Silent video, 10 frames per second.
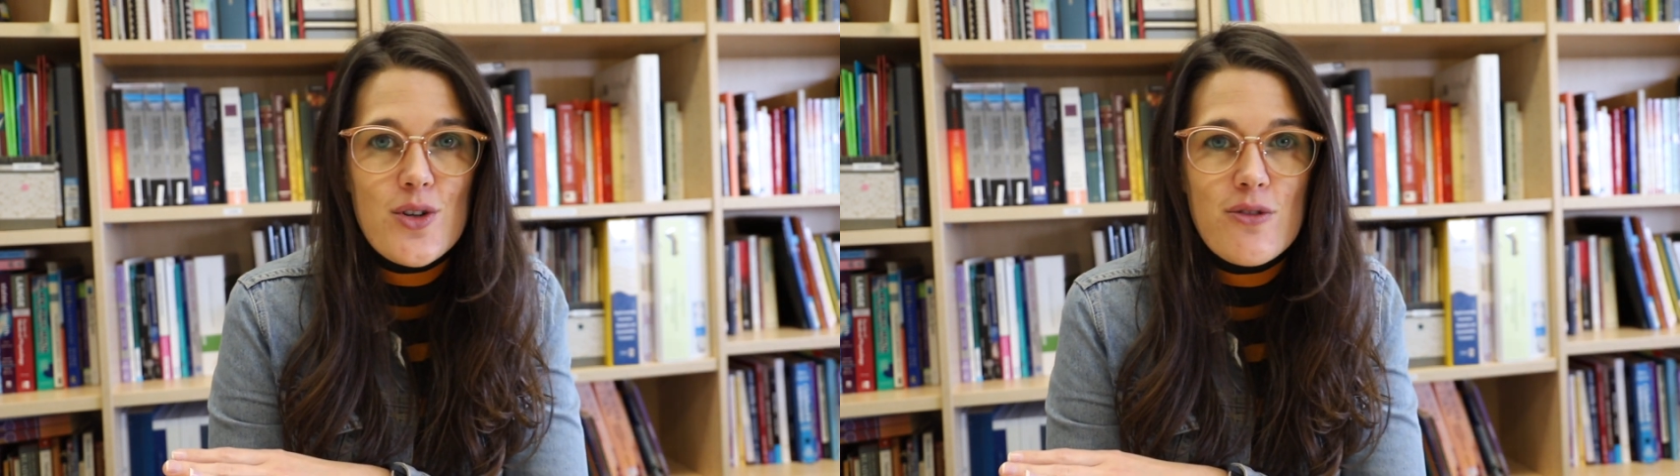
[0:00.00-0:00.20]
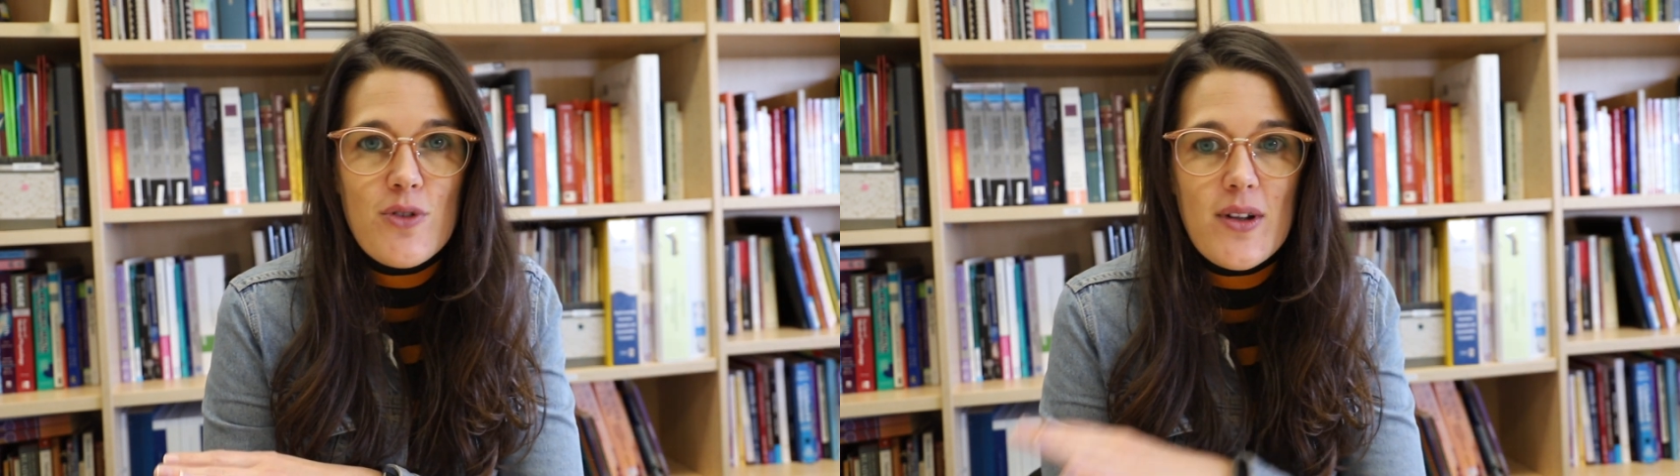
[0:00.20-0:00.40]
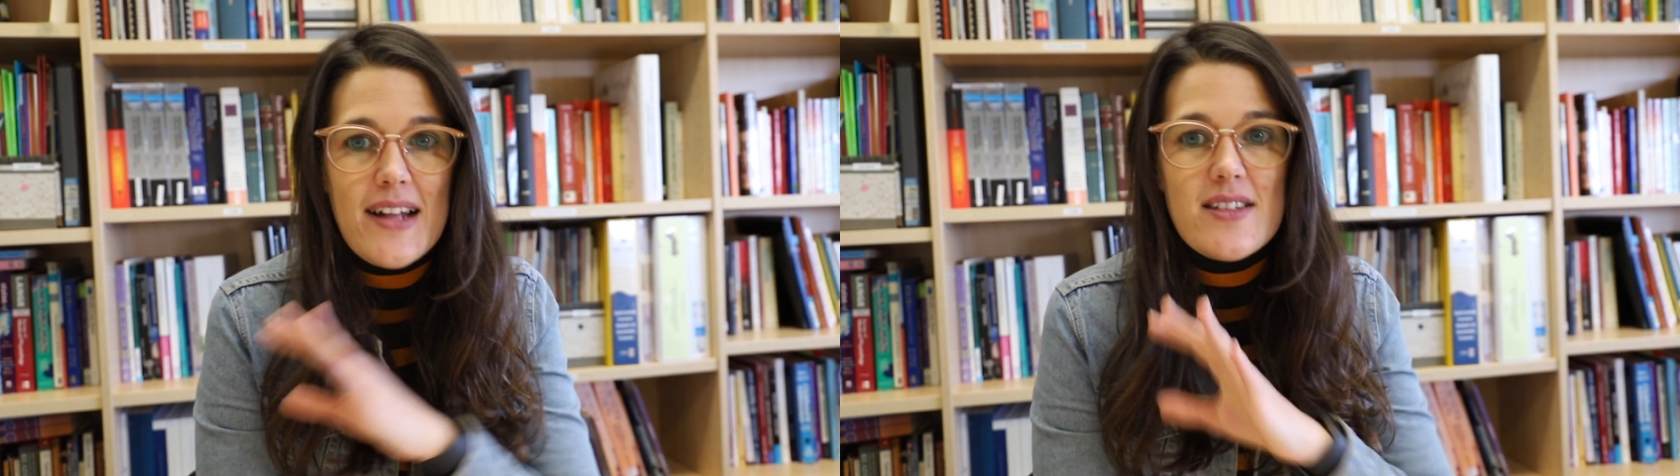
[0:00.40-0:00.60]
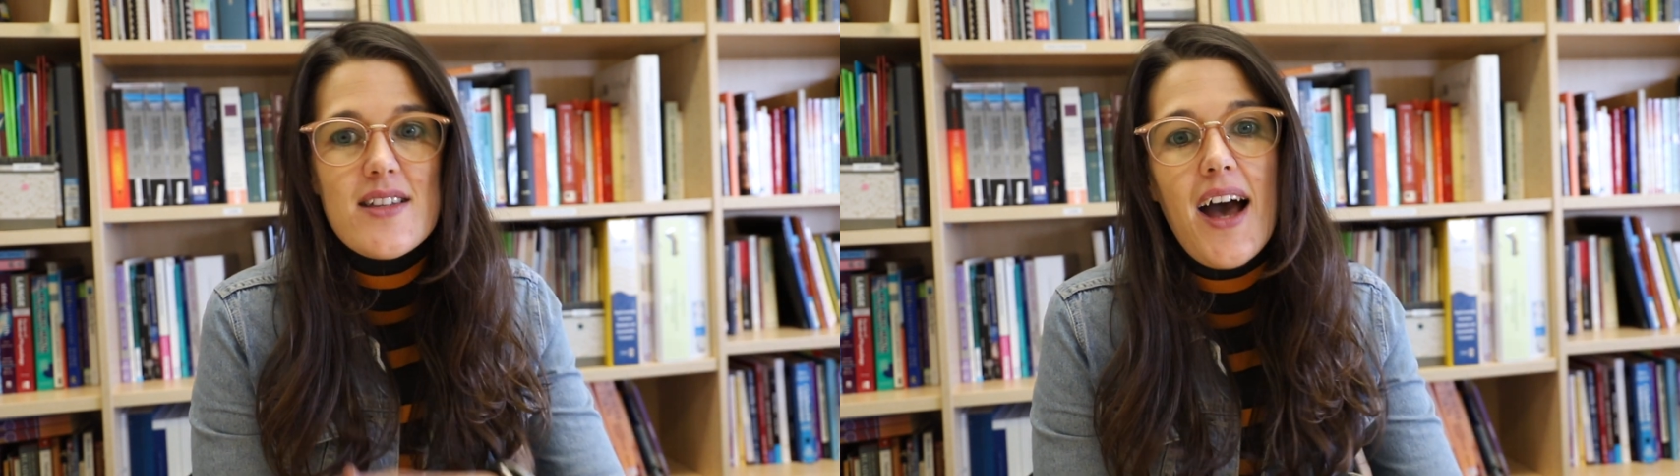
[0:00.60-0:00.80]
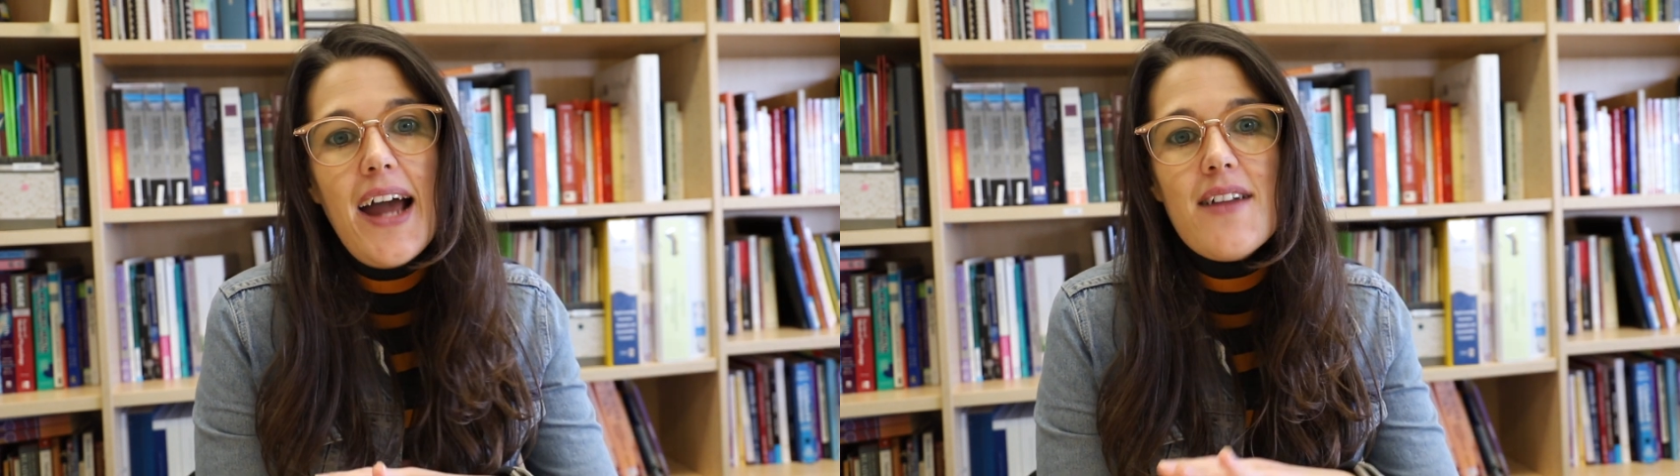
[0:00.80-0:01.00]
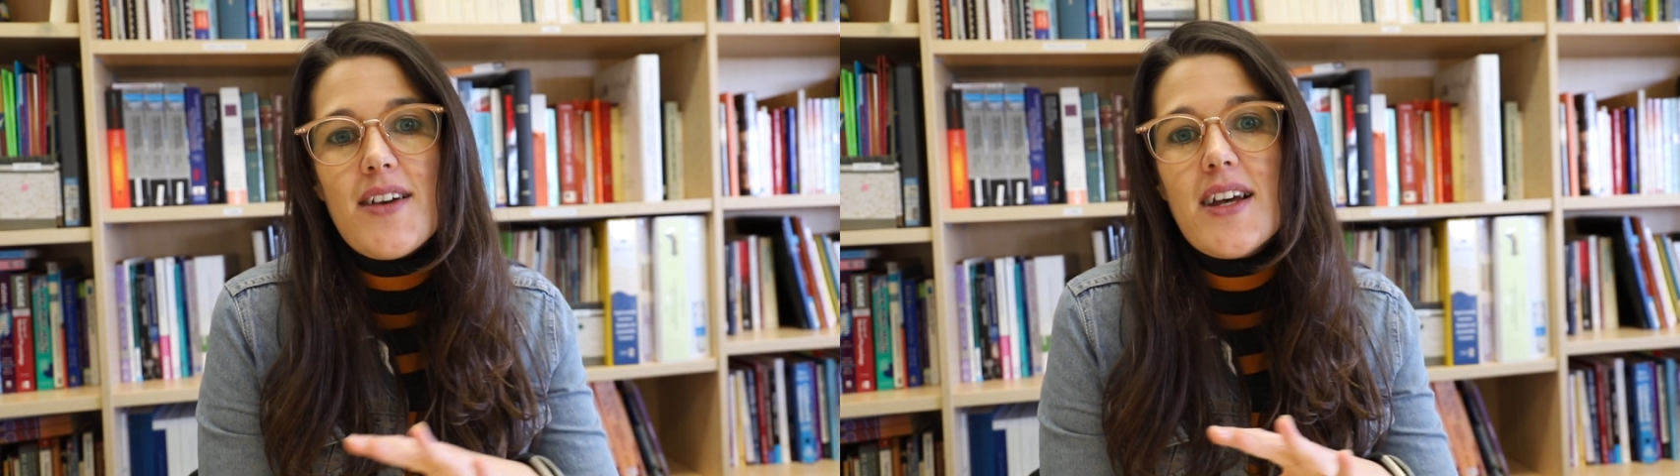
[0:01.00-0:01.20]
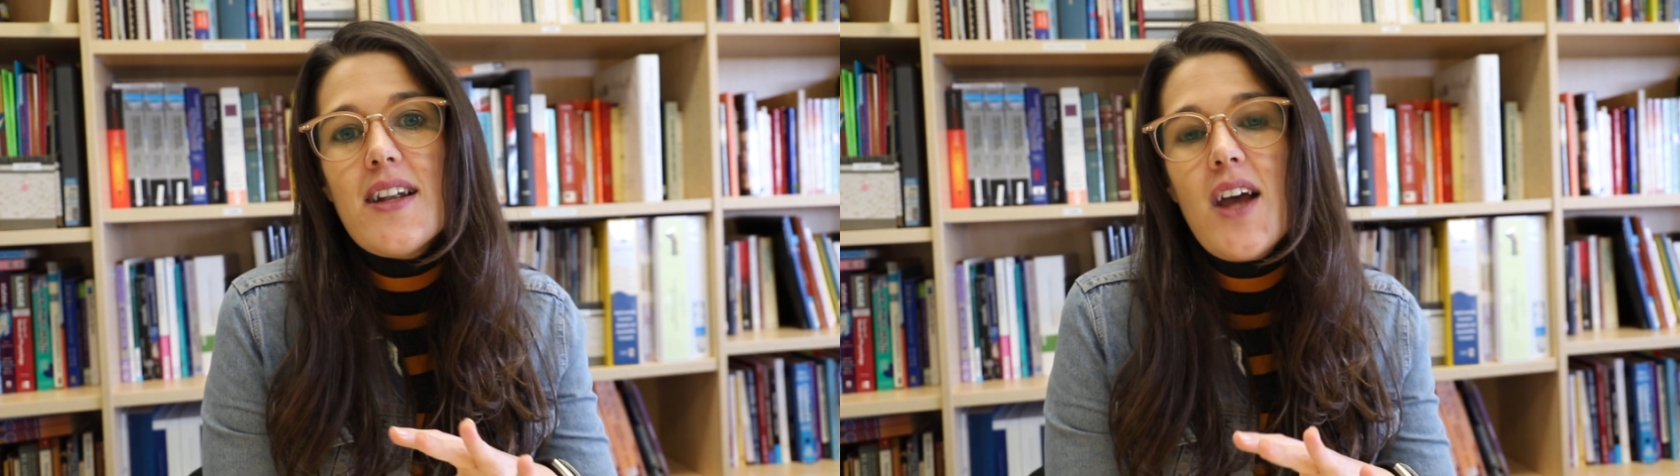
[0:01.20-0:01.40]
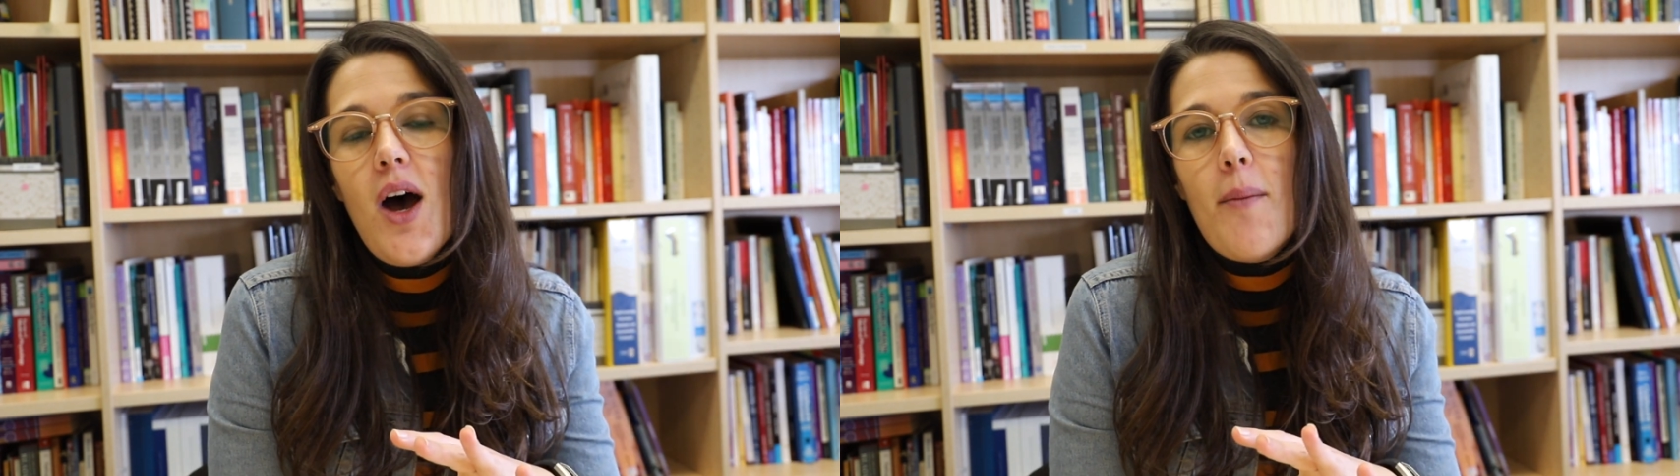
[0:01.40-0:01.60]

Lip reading: who fall outside of it